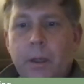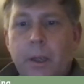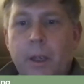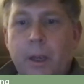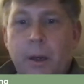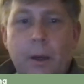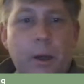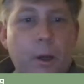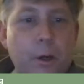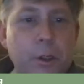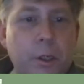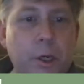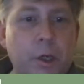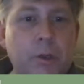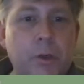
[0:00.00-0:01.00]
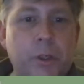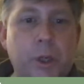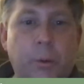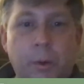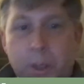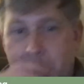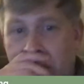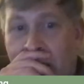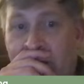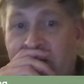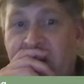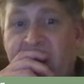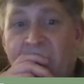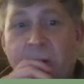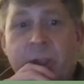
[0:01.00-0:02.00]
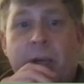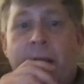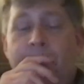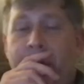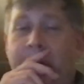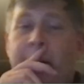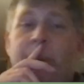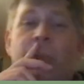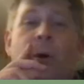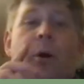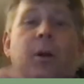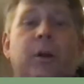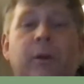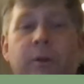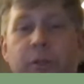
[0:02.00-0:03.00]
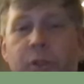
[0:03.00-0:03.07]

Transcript: Here's an interesting one, the Savage Coast campaign book.